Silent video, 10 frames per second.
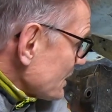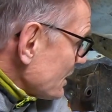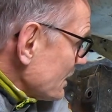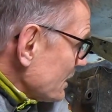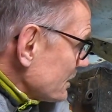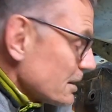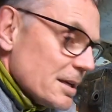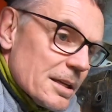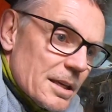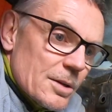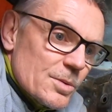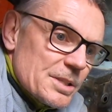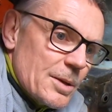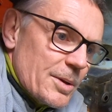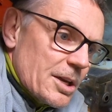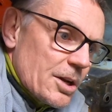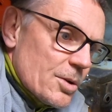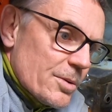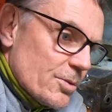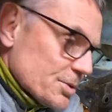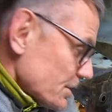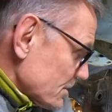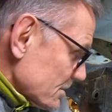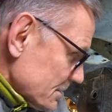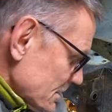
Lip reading: yeah, we'll see how we go. We've also got to